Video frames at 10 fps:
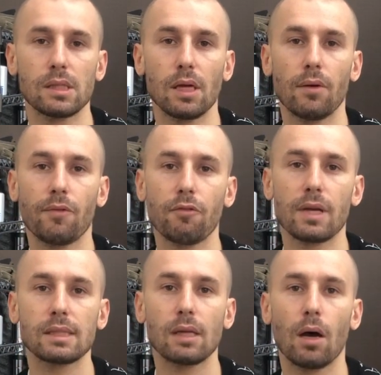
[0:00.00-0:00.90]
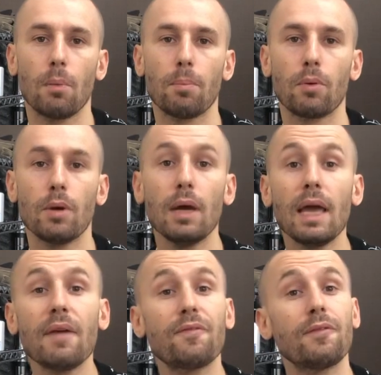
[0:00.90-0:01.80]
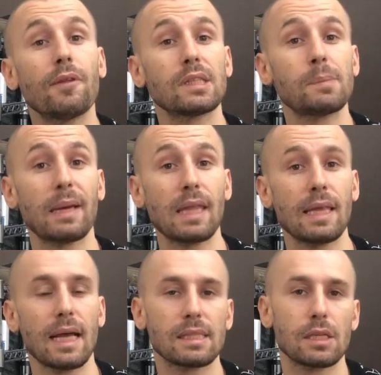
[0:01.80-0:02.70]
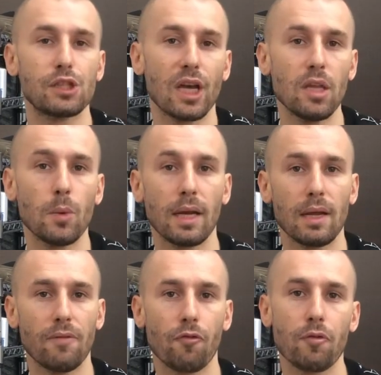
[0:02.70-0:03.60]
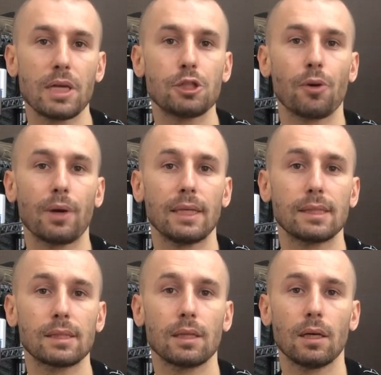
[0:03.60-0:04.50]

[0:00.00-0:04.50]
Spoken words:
So for example, if a spectator has a genuinely free choice,